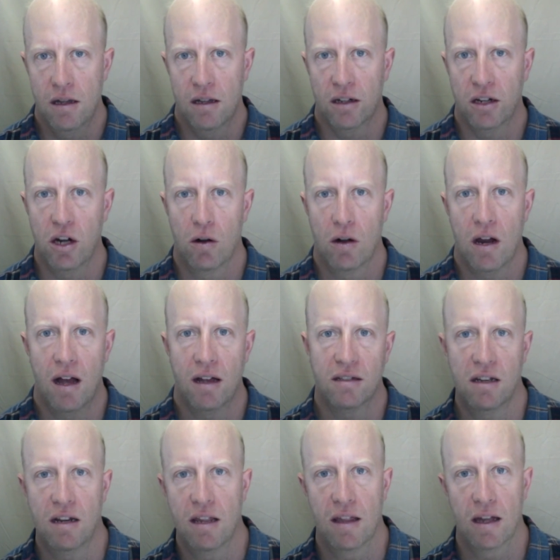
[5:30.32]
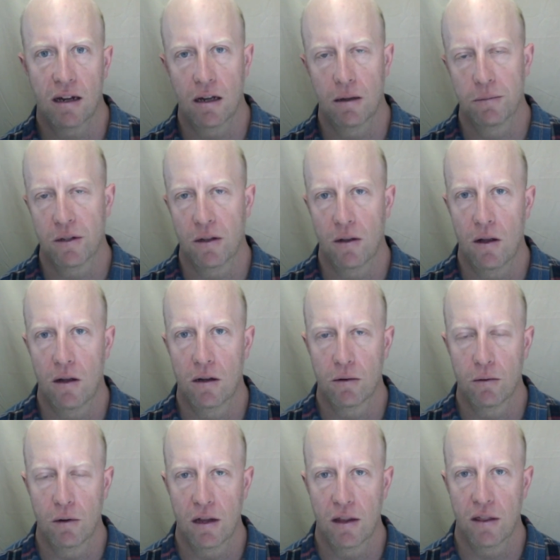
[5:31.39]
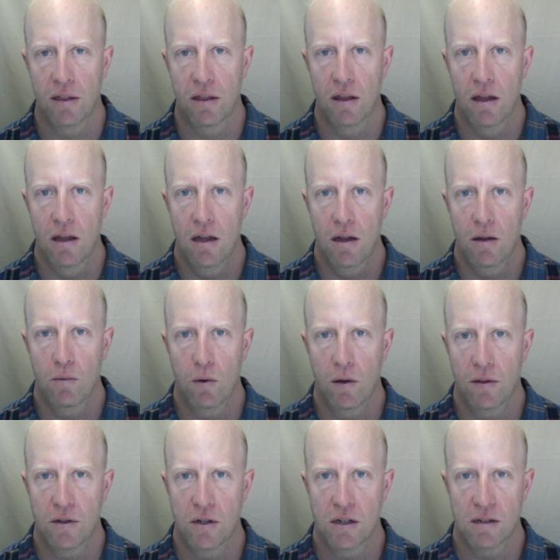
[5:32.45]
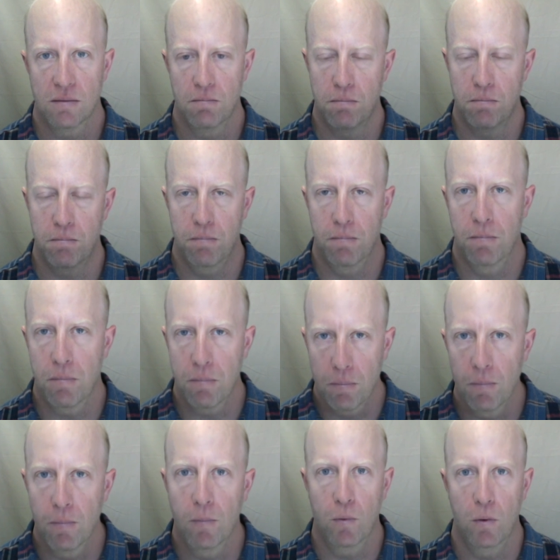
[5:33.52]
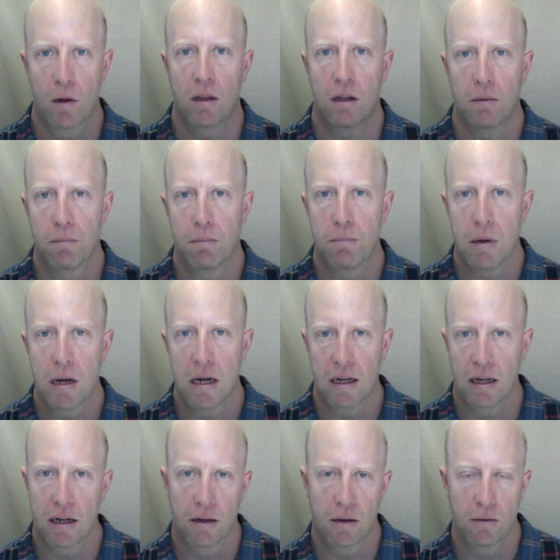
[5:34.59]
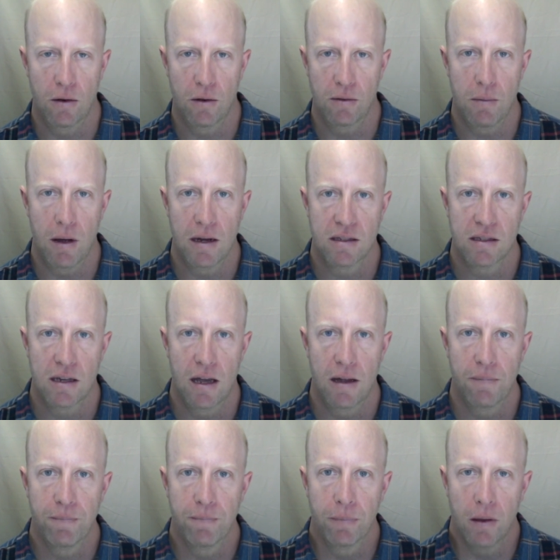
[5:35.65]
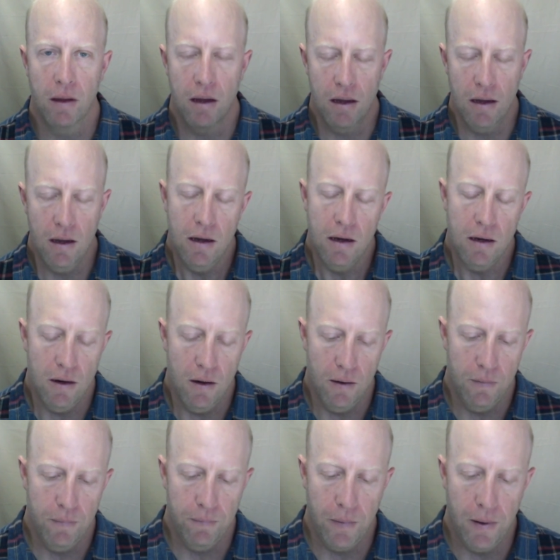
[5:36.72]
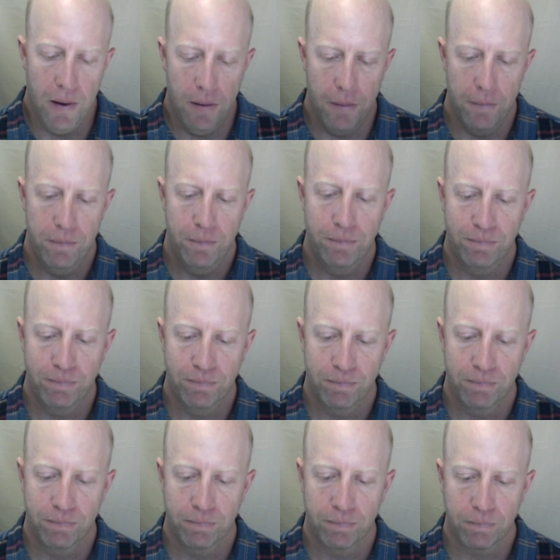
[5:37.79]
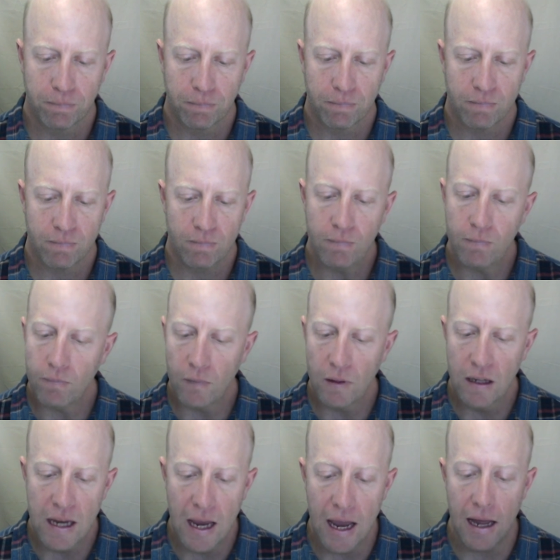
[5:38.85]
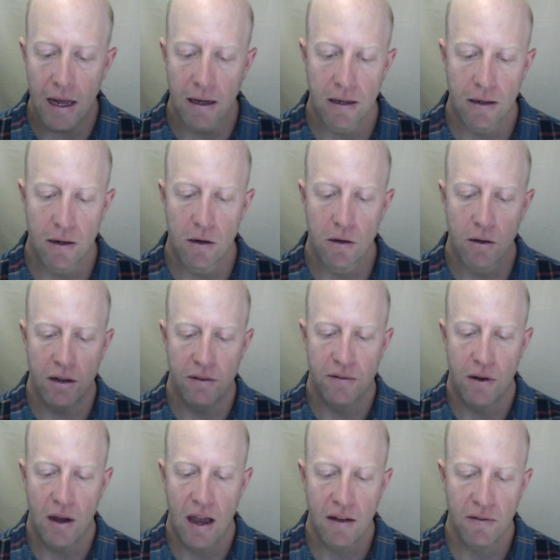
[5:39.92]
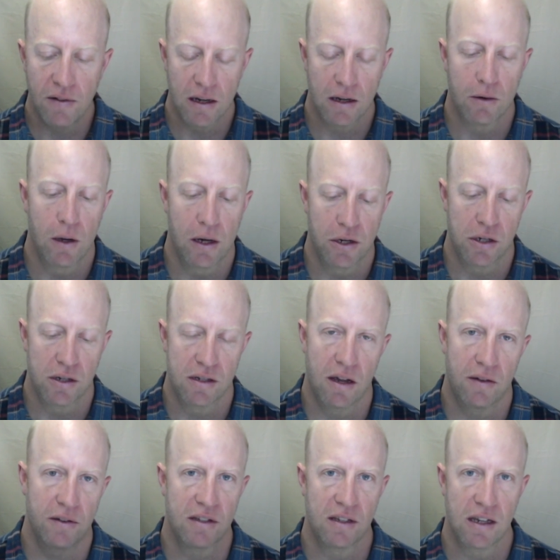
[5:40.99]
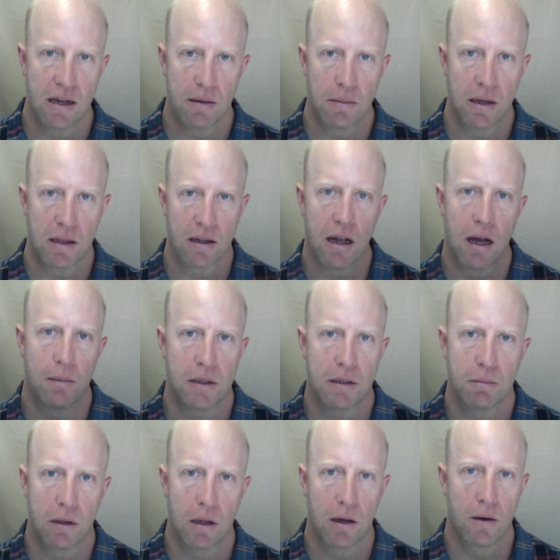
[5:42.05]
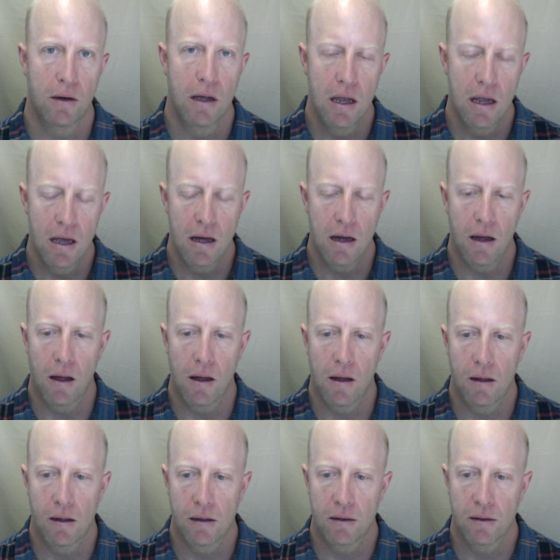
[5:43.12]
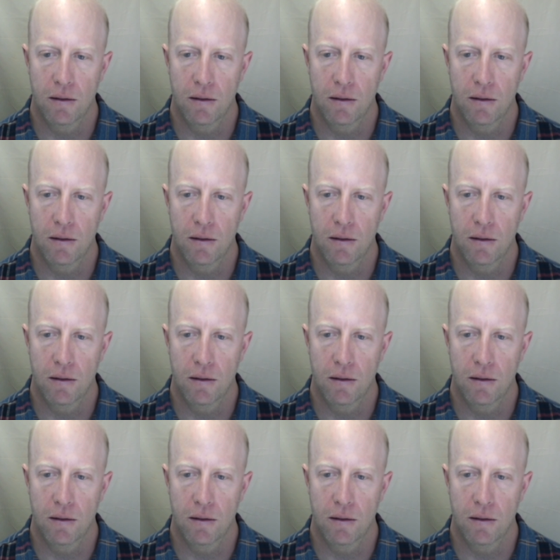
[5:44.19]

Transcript: curiosity that comes along with with just really being in a growth mindset, you know. Um yeah, you know, if you have any questions, obviously hit me in the comments below. Uh